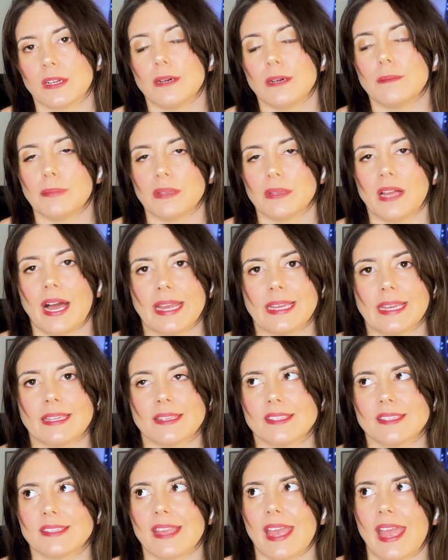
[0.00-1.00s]

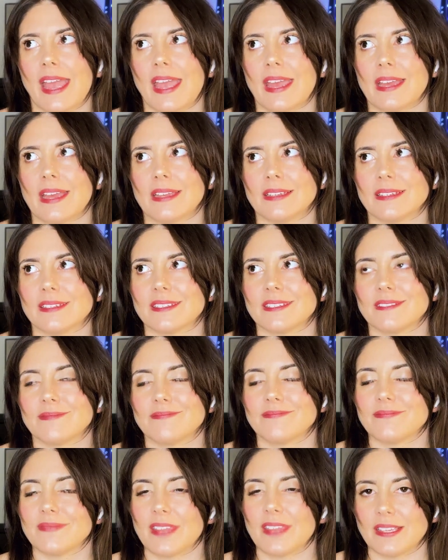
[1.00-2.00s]
compliance, and
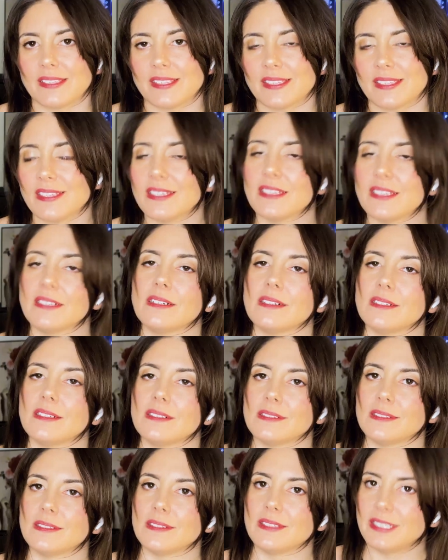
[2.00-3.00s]
they
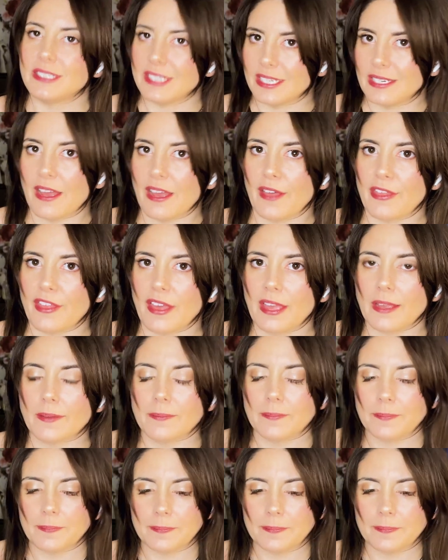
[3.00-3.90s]
still did nothing.